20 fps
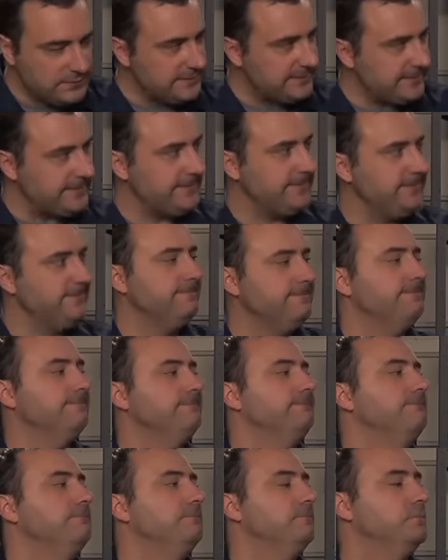
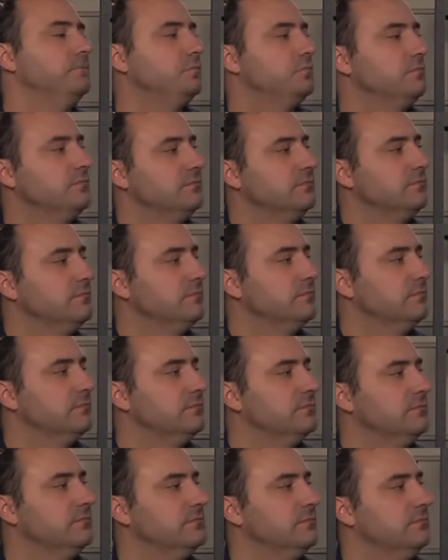
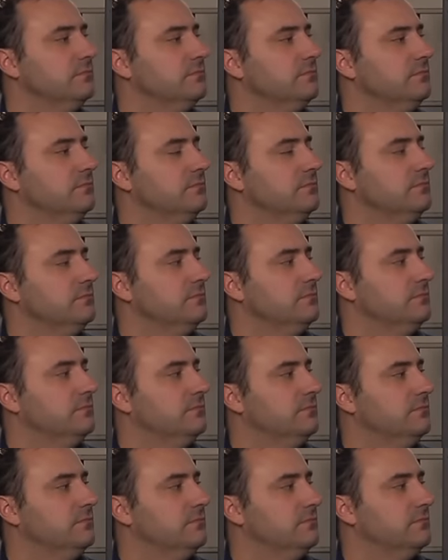
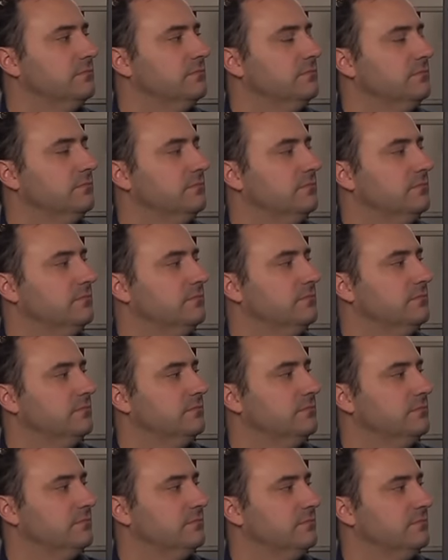
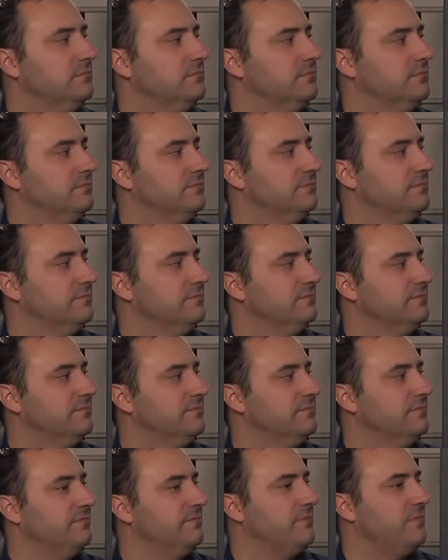
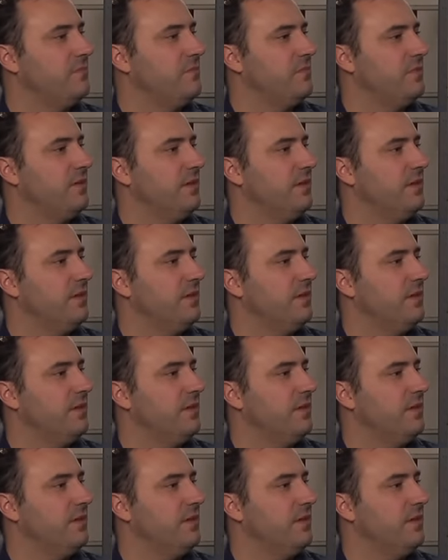No words are spoken by the person on screen.